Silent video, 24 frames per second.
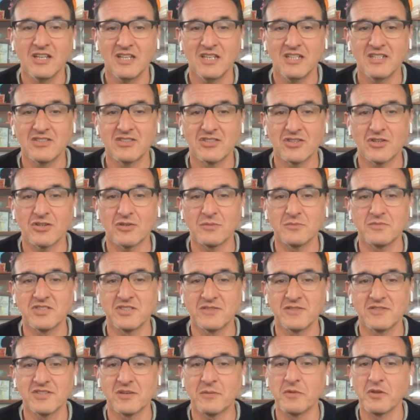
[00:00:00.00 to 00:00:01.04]
in terms
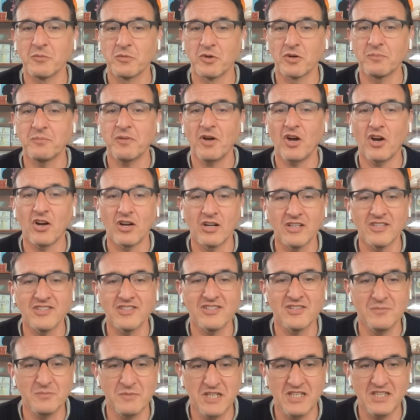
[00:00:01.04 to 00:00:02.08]
of some of the more
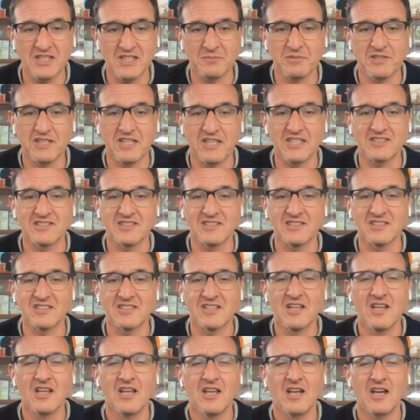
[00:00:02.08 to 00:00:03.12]
partisan media places
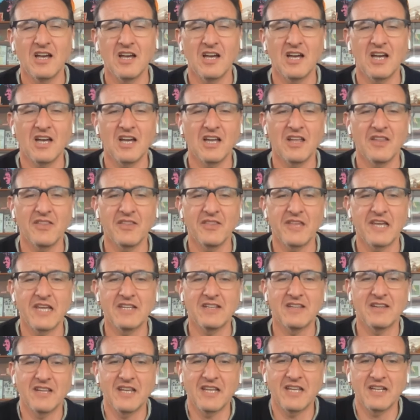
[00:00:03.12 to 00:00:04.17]
uh,
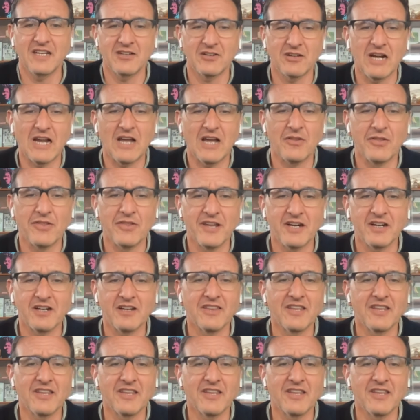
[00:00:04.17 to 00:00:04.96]
that that are out there.